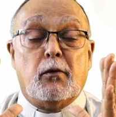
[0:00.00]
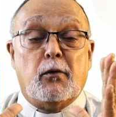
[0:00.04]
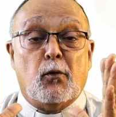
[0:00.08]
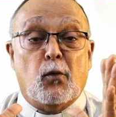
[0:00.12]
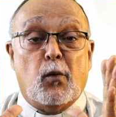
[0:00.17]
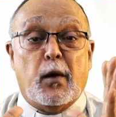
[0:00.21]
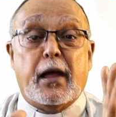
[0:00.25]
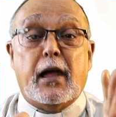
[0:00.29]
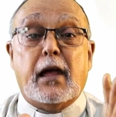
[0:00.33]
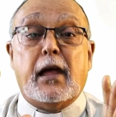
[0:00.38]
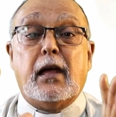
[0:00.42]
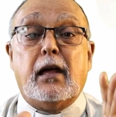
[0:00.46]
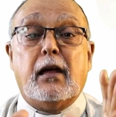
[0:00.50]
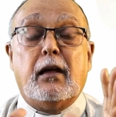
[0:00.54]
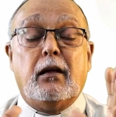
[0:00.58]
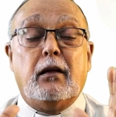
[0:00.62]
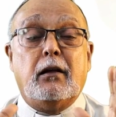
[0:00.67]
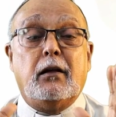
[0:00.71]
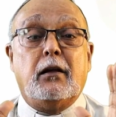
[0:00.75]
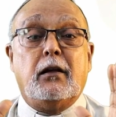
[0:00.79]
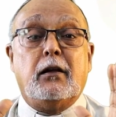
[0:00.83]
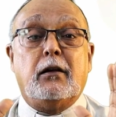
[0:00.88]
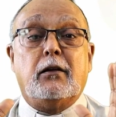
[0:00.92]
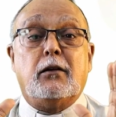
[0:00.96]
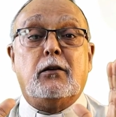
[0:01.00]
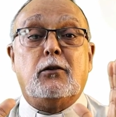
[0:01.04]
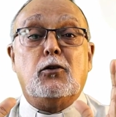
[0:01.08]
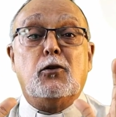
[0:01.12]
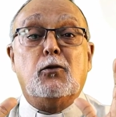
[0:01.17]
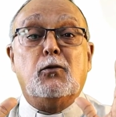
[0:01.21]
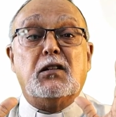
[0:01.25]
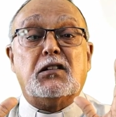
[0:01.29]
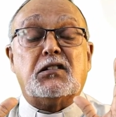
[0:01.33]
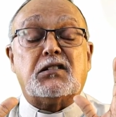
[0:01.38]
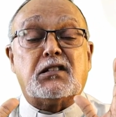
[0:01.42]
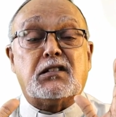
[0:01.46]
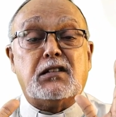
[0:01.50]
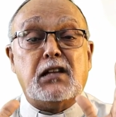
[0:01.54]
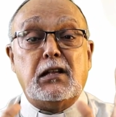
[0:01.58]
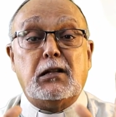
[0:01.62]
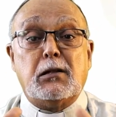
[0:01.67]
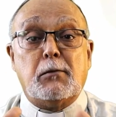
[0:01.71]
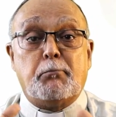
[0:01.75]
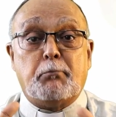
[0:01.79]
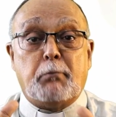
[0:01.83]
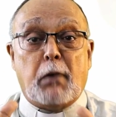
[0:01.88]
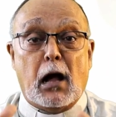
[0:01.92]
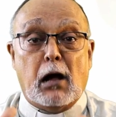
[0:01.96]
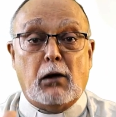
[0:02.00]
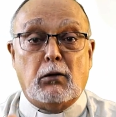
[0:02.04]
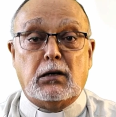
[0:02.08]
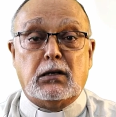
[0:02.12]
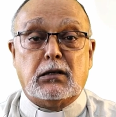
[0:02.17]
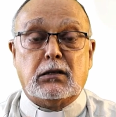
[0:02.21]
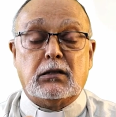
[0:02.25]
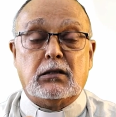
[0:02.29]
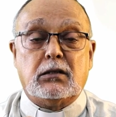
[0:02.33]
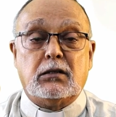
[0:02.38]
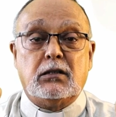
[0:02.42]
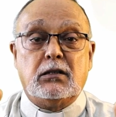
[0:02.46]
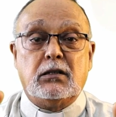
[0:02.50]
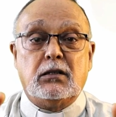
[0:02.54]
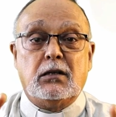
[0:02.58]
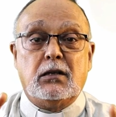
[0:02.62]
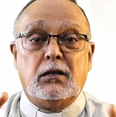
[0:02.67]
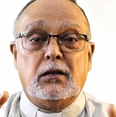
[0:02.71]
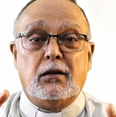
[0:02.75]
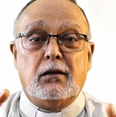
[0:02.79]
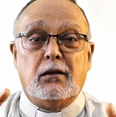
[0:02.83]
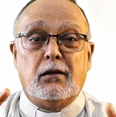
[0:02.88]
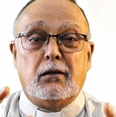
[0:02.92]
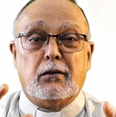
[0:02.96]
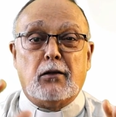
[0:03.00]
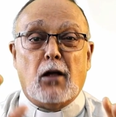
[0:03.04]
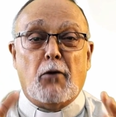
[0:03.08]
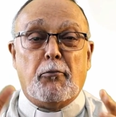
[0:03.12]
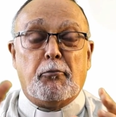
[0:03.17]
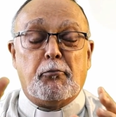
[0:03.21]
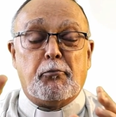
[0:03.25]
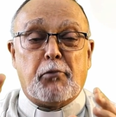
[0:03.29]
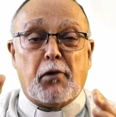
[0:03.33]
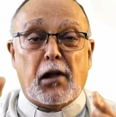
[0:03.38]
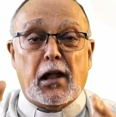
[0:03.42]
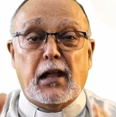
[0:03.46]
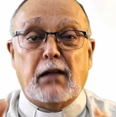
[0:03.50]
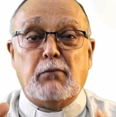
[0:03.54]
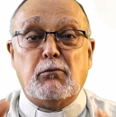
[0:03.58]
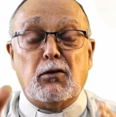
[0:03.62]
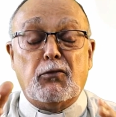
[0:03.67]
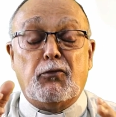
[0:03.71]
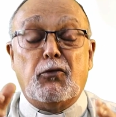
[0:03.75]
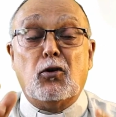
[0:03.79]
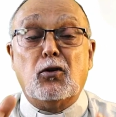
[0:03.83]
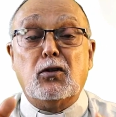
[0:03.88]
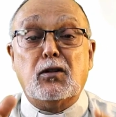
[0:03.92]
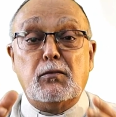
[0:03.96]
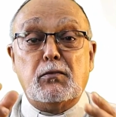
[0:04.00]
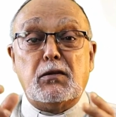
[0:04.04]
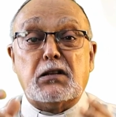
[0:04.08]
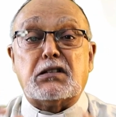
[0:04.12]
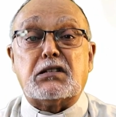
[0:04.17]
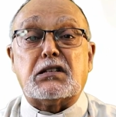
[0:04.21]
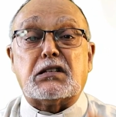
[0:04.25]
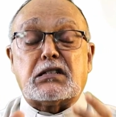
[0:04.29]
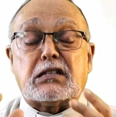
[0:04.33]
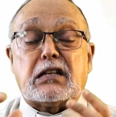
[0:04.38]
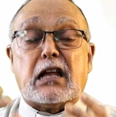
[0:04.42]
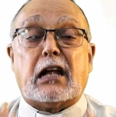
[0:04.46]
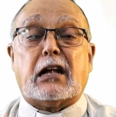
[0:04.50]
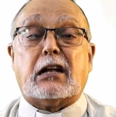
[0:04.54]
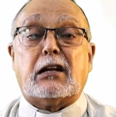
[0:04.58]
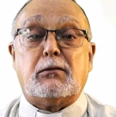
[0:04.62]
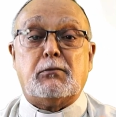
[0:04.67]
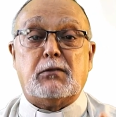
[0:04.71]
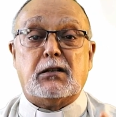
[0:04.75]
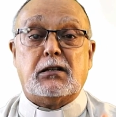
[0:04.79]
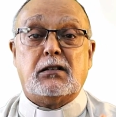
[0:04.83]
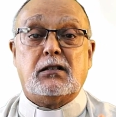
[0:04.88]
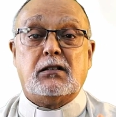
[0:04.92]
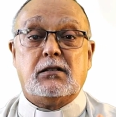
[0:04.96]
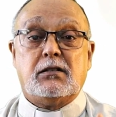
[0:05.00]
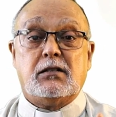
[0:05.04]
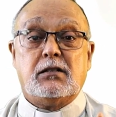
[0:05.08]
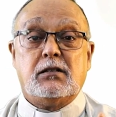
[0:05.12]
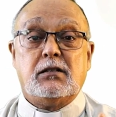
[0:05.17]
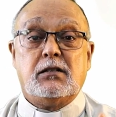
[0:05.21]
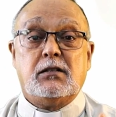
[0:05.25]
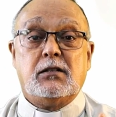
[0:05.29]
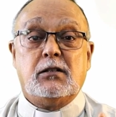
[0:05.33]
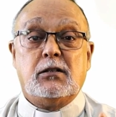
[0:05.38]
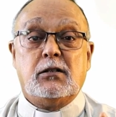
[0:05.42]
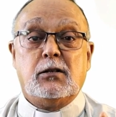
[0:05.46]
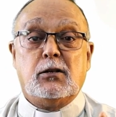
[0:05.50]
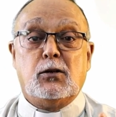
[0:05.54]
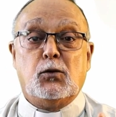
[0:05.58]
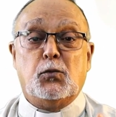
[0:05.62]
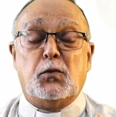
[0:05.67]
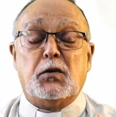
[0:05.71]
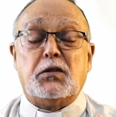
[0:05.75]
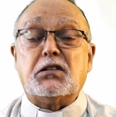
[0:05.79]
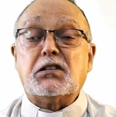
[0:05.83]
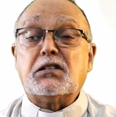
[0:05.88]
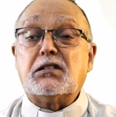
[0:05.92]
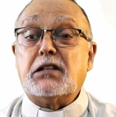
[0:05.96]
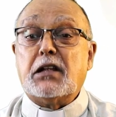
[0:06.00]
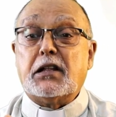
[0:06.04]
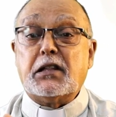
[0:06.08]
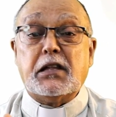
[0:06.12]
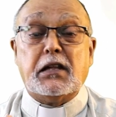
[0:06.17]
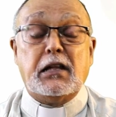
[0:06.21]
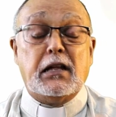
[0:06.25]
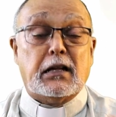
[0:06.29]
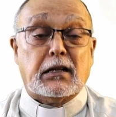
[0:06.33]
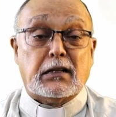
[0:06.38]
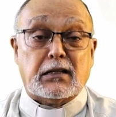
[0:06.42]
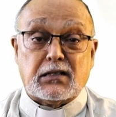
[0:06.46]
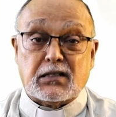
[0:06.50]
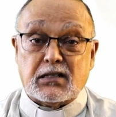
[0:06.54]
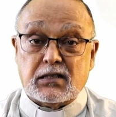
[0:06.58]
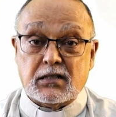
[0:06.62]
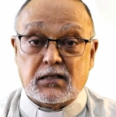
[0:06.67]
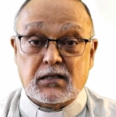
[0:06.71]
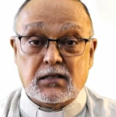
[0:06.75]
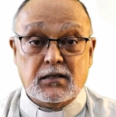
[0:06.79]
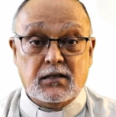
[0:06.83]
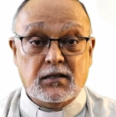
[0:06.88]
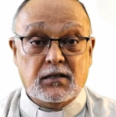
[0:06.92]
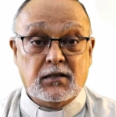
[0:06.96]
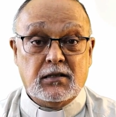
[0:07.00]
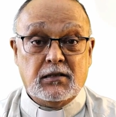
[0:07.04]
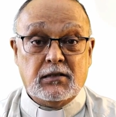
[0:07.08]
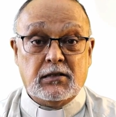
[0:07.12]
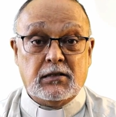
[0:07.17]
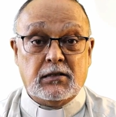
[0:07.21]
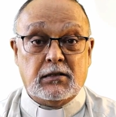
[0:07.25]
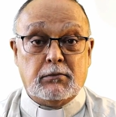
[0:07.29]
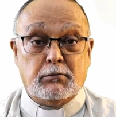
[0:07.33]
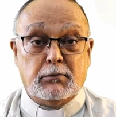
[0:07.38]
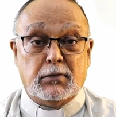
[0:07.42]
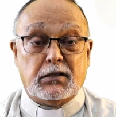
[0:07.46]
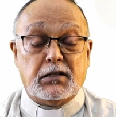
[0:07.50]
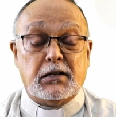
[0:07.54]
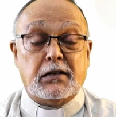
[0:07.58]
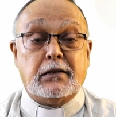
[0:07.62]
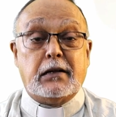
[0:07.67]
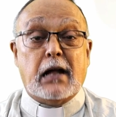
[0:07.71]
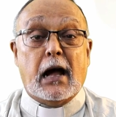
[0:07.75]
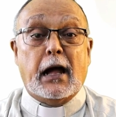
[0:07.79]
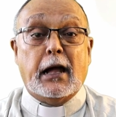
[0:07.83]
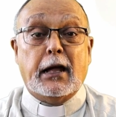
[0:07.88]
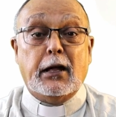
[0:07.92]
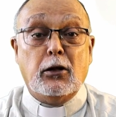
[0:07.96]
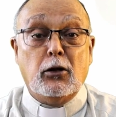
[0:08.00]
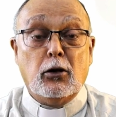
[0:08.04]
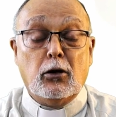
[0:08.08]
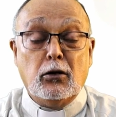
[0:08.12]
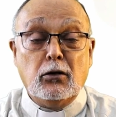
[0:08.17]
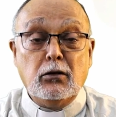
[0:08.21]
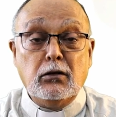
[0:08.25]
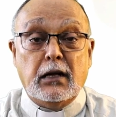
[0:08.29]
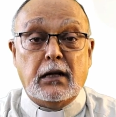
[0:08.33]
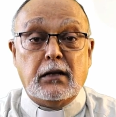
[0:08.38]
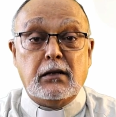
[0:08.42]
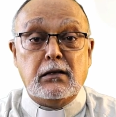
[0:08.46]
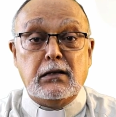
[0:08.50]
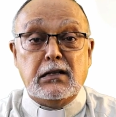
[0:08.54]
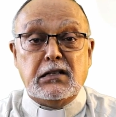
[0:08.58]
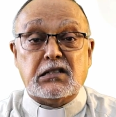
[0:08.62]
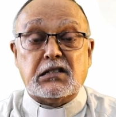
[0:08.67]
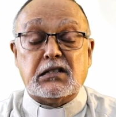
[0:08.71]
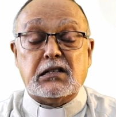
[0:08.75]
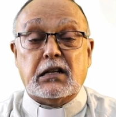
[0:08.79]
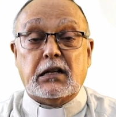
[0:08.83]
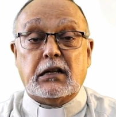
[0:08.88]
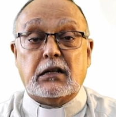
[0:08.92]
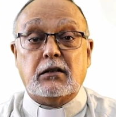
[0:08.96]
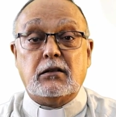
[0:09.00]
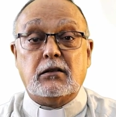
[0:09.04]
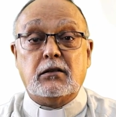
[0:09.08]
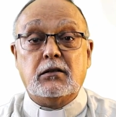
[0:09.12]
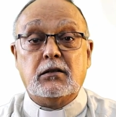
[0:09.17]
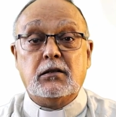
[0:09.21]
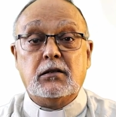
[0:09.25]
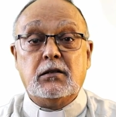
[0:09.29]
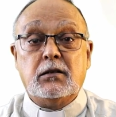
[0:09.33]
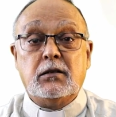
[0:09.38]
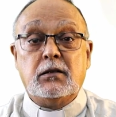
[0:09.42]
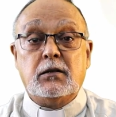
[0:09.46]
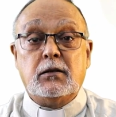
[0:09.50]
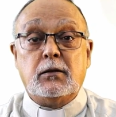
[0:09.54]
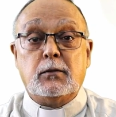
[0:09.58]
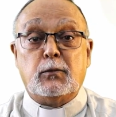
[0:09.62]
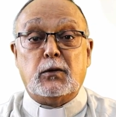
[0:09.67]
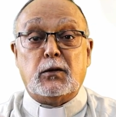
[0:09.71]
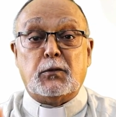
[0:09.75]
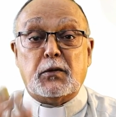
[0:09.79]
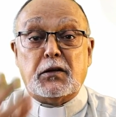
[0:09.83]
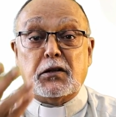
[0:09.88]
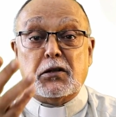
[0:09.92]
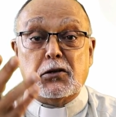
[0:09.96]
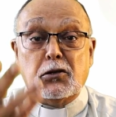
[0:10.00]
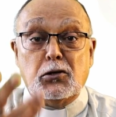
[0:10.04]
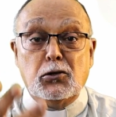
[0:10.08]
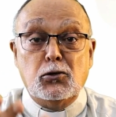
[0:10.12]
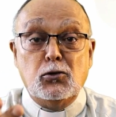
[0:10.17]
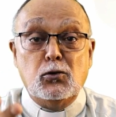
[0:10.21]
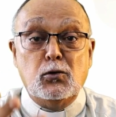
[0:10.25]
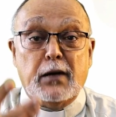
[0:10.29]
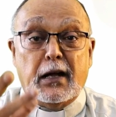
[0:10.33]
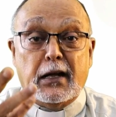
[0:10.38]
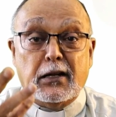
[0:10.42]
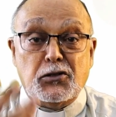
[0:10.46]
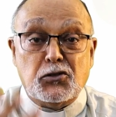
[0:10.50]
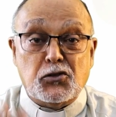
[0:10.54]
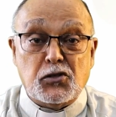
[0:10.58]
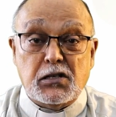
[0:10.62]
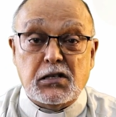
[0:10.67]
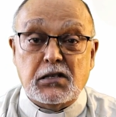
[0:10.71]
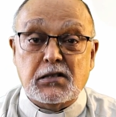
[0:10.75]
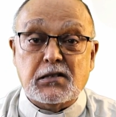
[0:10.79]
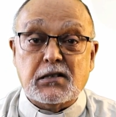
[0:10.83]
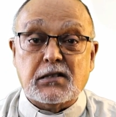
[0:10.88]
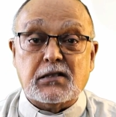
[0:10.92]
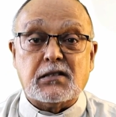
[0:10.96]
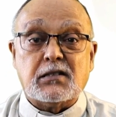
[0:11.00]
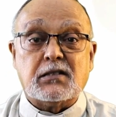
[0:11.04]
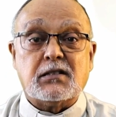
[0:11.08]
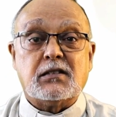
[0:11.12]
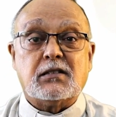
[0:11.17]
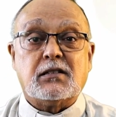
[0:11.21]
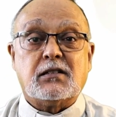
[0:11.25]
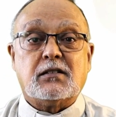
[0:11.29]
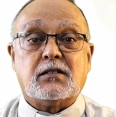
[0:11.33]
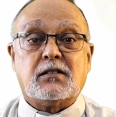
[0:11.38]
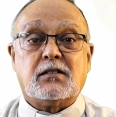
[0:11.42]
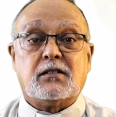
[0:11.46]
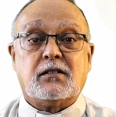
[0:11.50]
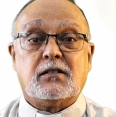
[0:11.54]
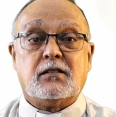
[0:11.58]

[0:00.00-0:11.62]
where you will see the power of praying before the Blessed Sacrament, which is nothing else but a dialogue and listening between you and Jesus.